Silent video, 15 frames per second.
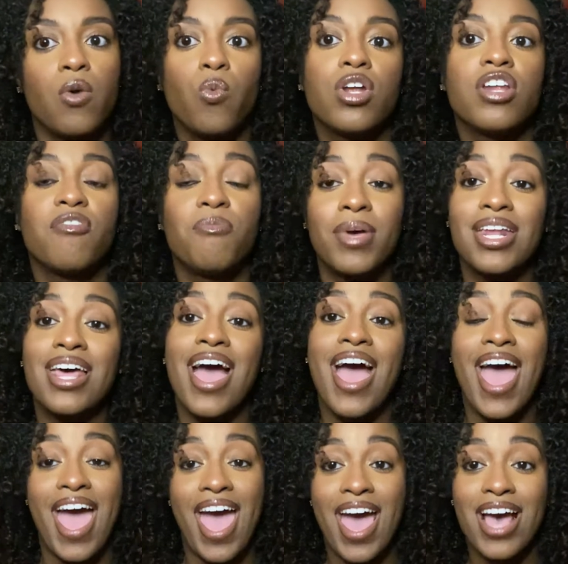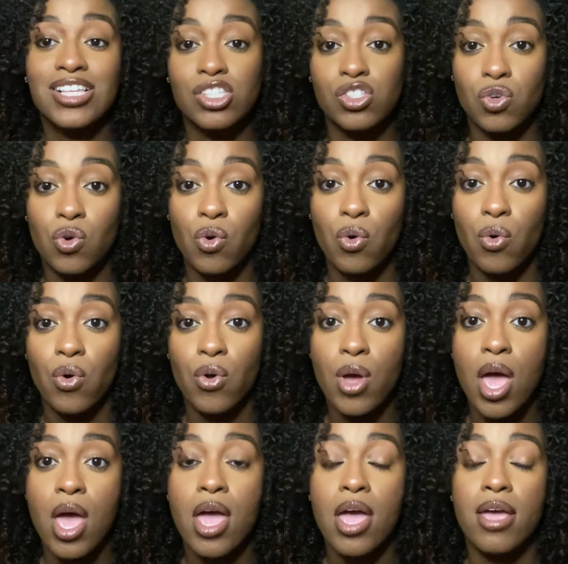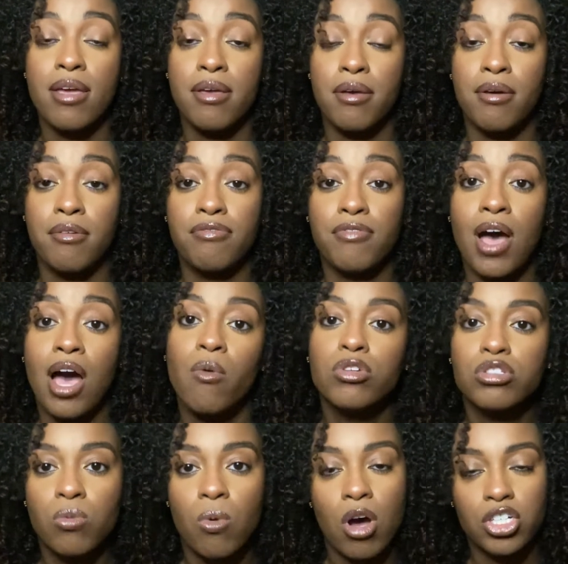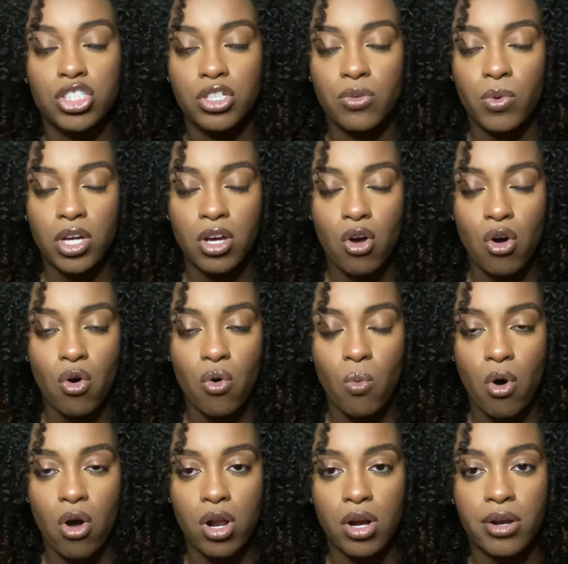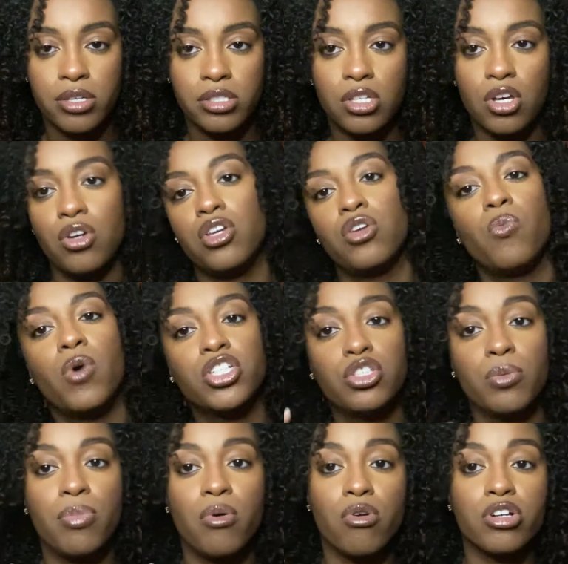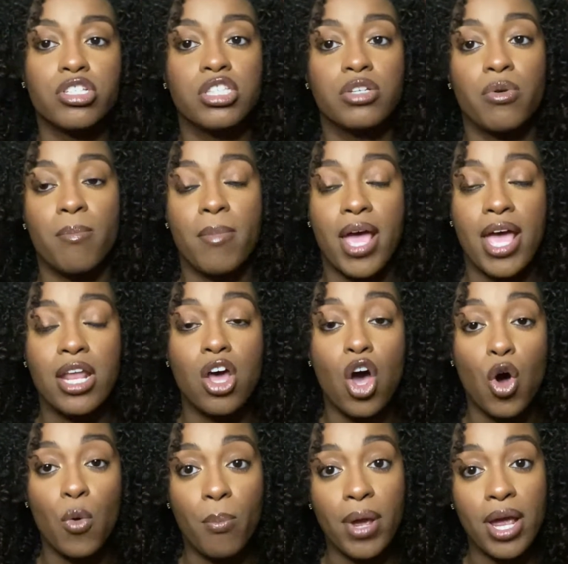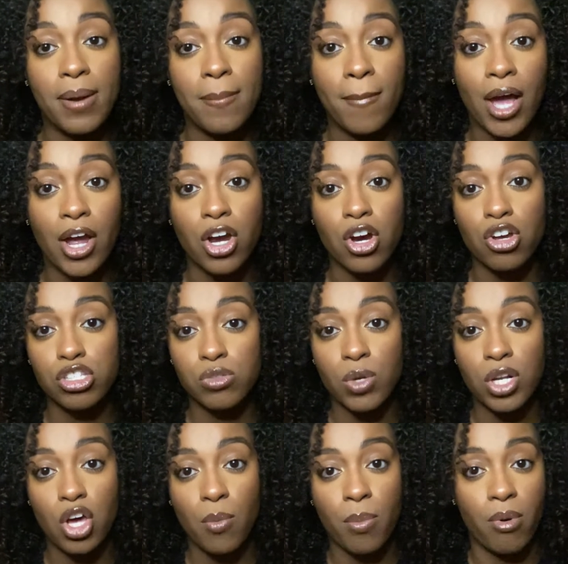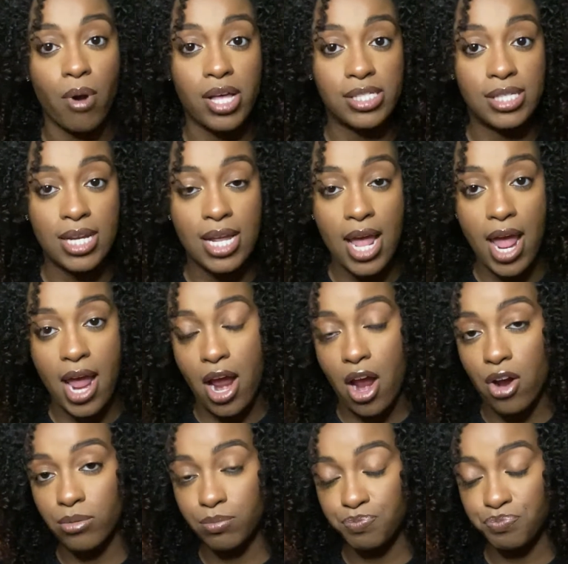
have been a hassle if I was washing with cold water. So you want your pores to remain open, my girls with low porosity hair.